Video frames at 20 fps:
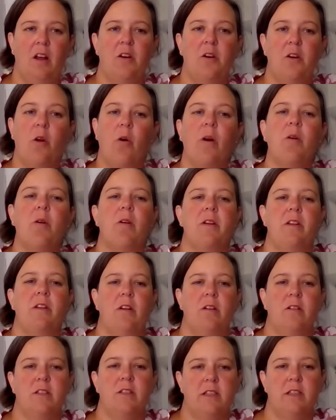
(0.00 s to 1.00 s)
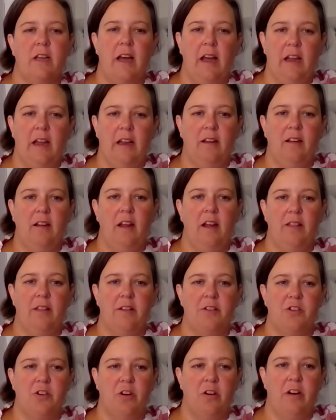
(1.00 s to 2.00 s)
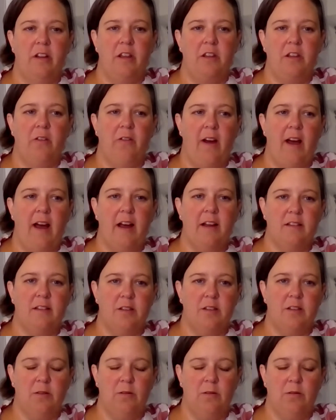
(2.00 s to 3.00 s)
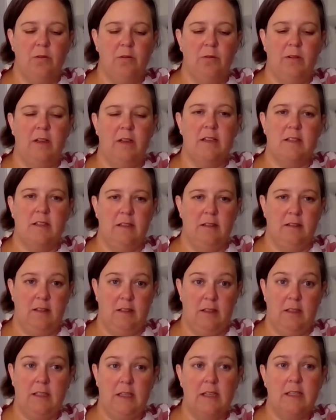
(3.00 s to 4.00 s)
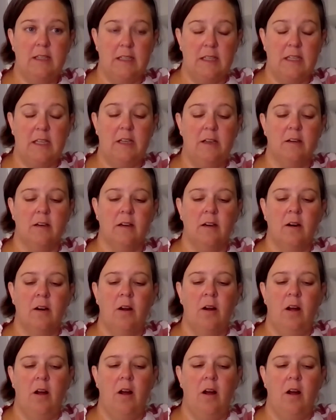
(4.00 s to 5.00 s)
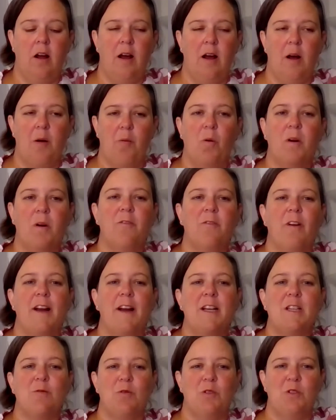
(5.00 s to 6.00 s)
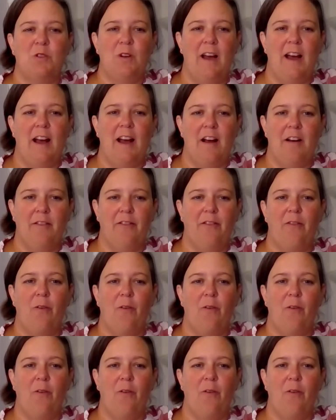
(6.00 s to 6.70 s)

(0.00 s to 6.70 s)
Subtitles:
Knowing what you know today and the journey that you've had to get to here, what advice would you have